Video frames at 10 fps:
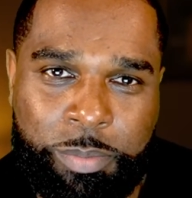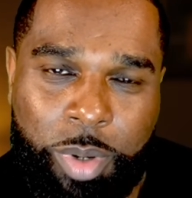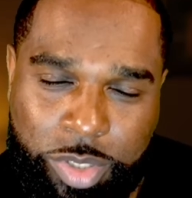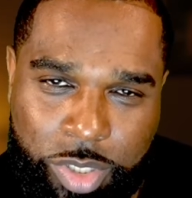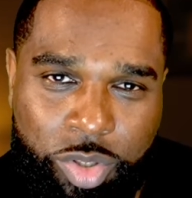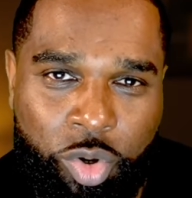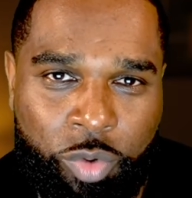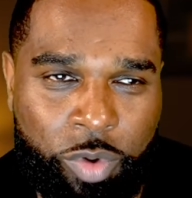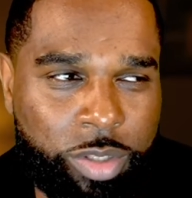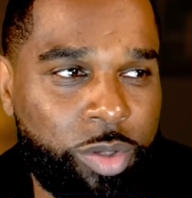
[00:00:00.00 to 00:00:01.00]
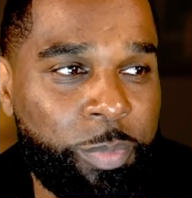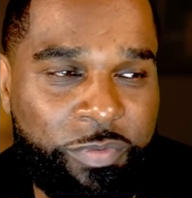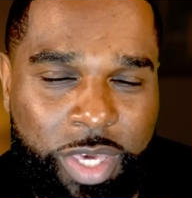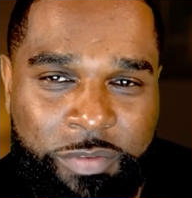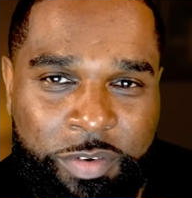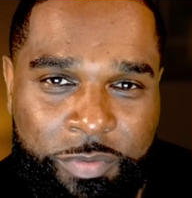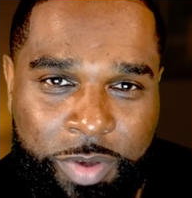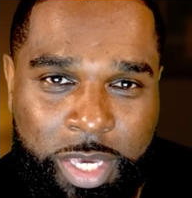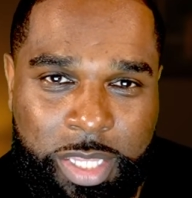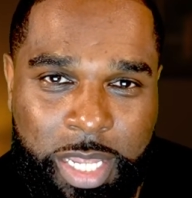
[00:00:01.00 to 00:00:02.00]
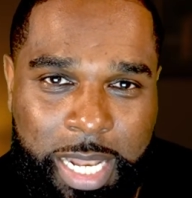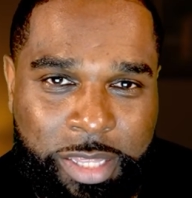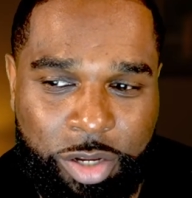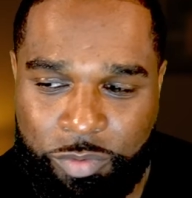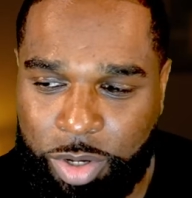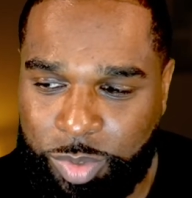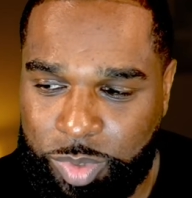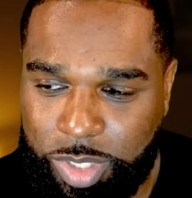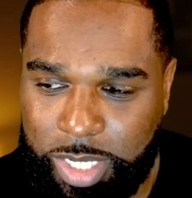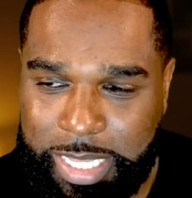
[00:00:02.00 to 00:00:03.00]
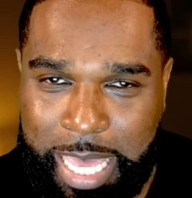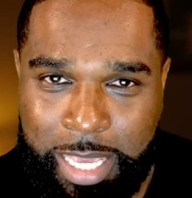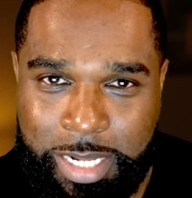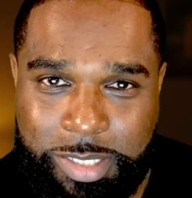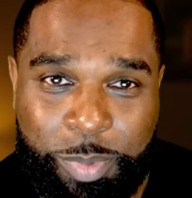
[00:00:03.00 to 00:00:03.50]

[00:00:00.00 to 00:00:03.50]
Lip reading: Bloody Nora, you'd be forgiven for thinking that Lando Norris was going to nail it,